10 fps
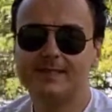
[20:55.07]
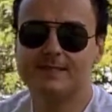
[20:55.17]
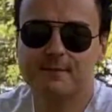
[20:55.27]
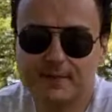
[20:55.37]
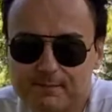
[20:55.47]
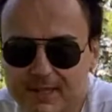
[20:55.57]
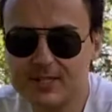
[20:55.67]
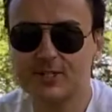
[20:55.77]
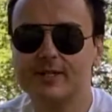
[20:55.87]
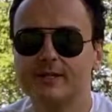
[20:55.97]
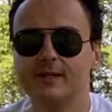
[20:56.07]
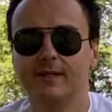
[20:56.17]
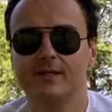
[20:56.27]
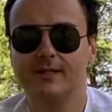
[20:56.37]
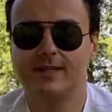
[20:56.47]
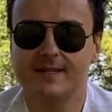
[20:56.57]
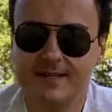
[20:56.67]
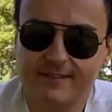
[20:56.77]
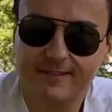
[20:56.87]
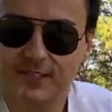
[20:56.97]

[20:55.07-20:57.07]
it's been a pleasure you guys have